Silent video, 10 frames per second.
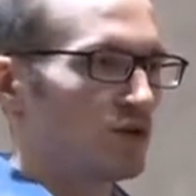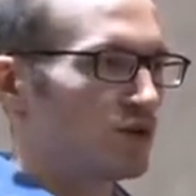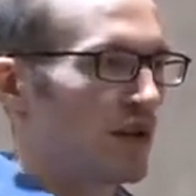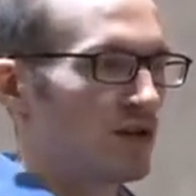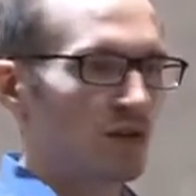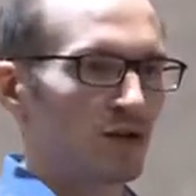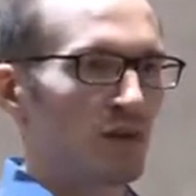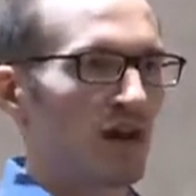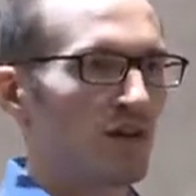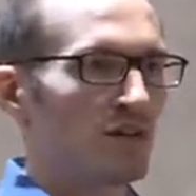change its
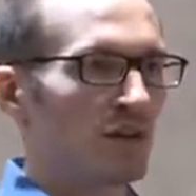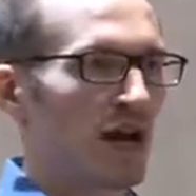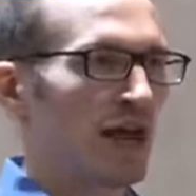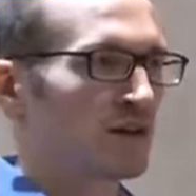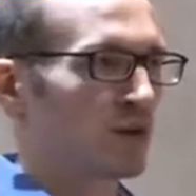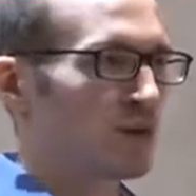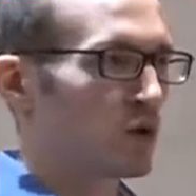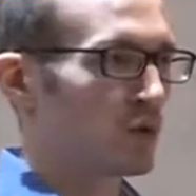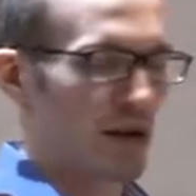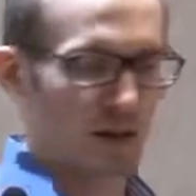behavior, add some
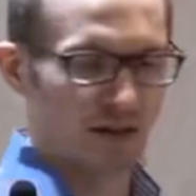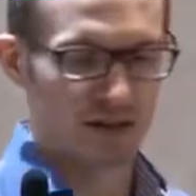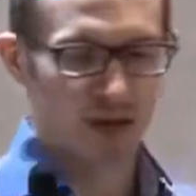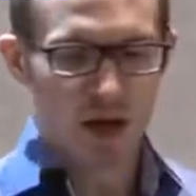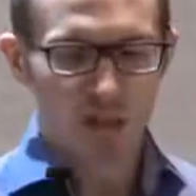port mappings.